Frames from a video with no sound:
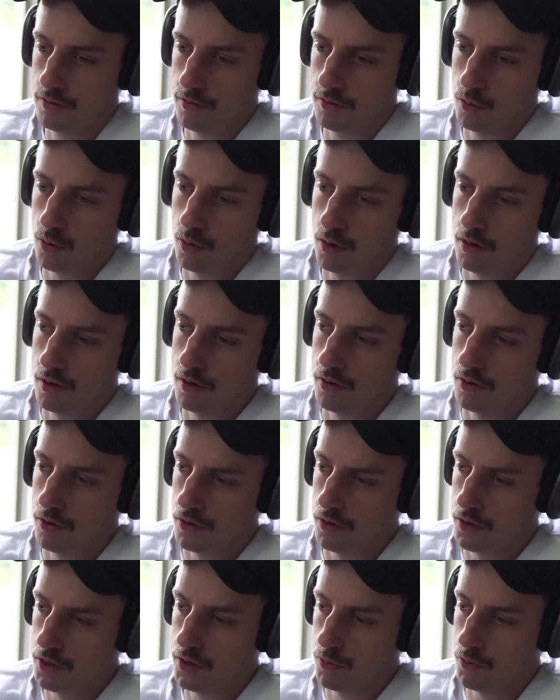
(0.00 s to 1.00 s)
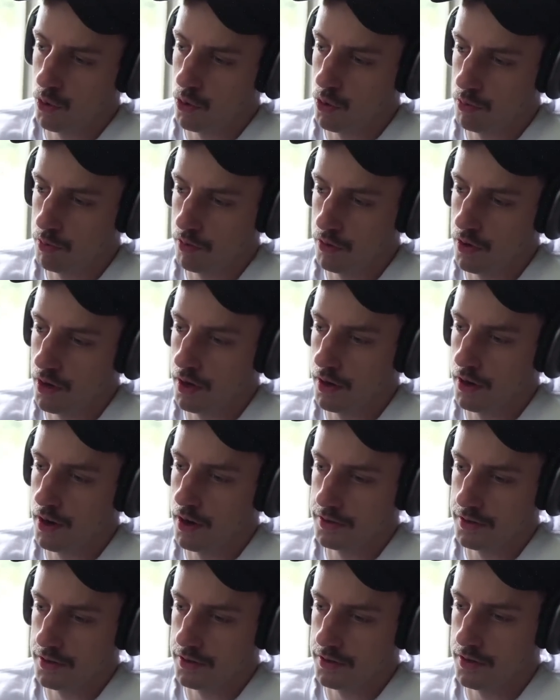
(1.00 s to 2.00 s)
Looking into this swoop. Yeah,
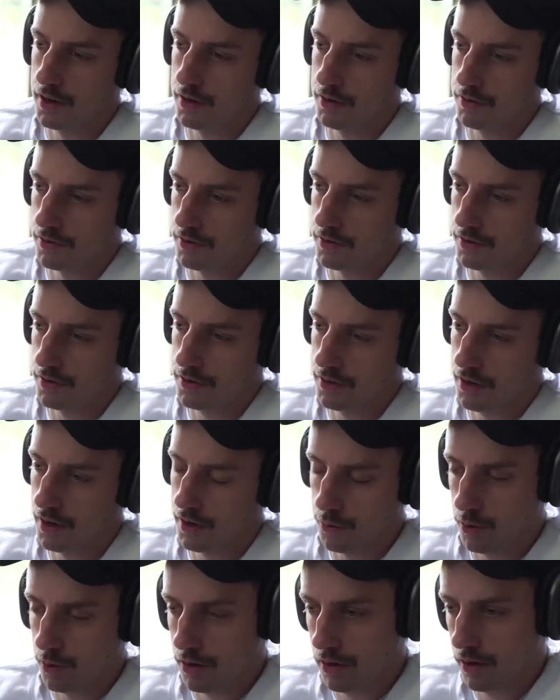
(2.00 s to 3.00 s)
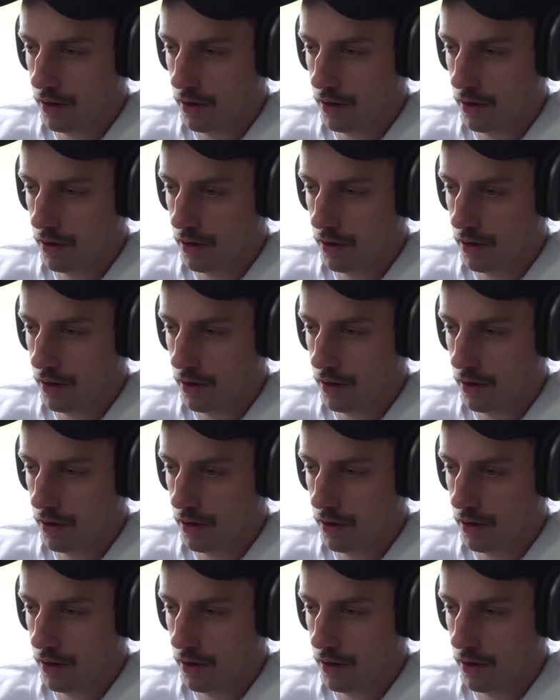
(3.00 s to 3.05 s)
Nazi scientist, exactly.